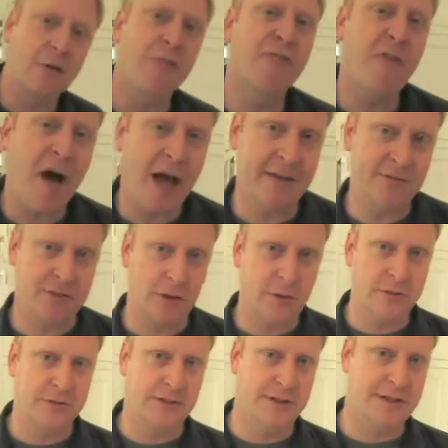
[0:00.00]
There are 5
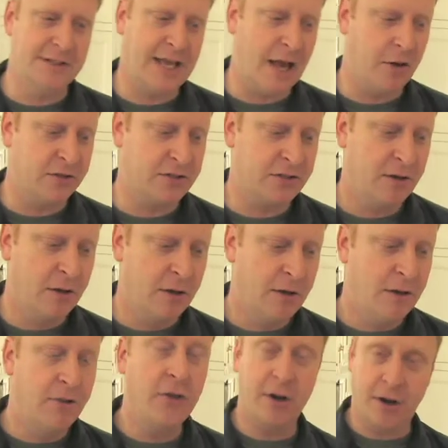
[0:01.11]
zones in this house:
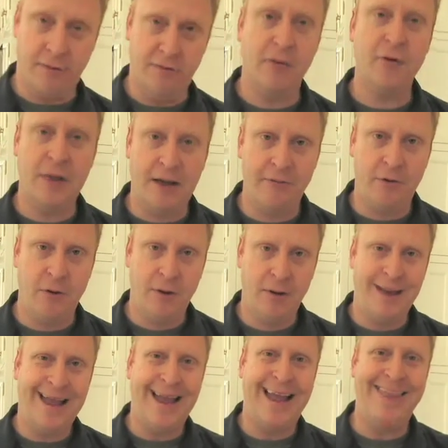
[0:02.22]
the comfort level
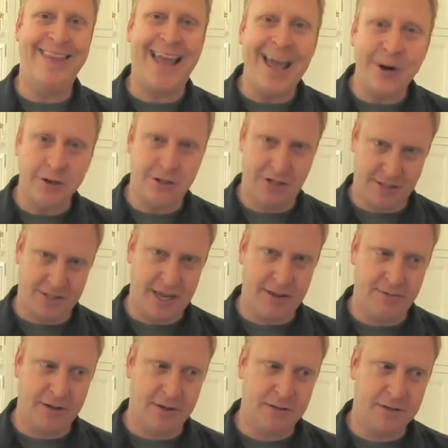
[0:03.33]
and the energy
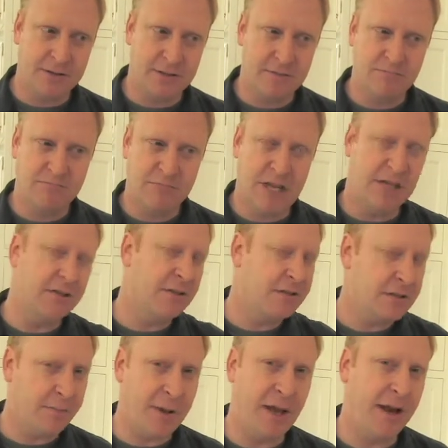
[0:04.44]
savings at just
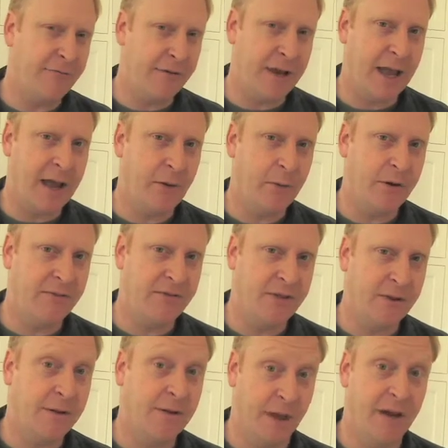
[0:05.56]
about every hour of
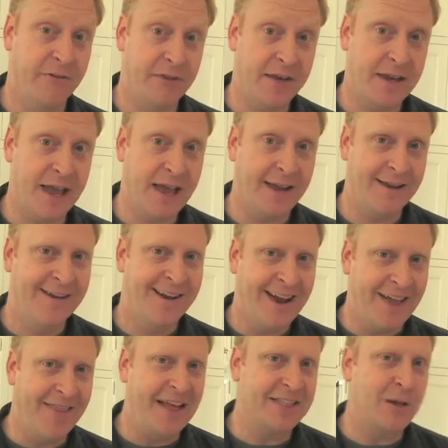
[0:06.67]
the day.
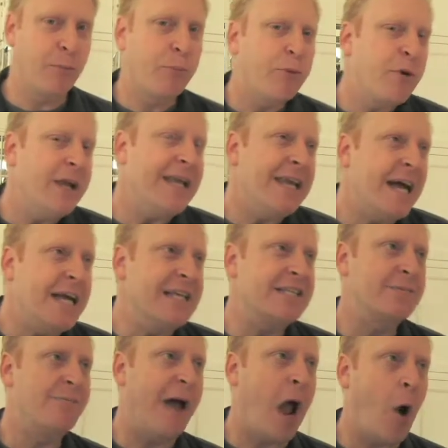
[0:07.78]
And that's a pretty nice,
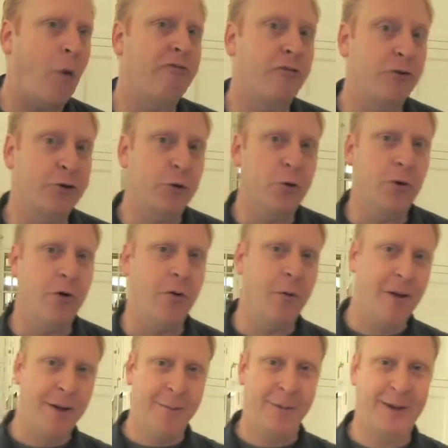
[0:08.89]
powerful tool
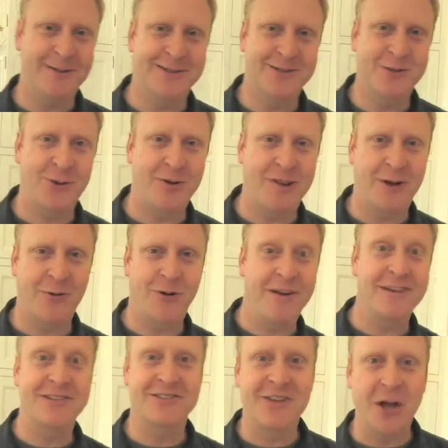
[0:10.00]
because it's sort of like
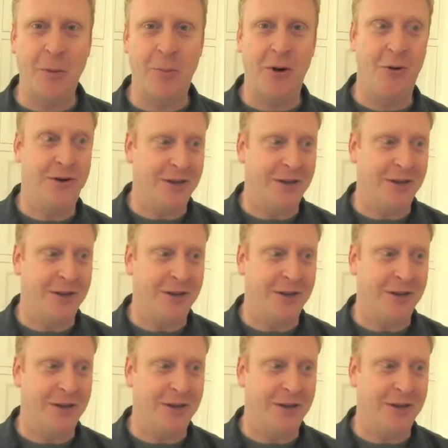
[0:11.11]
running a sailboat.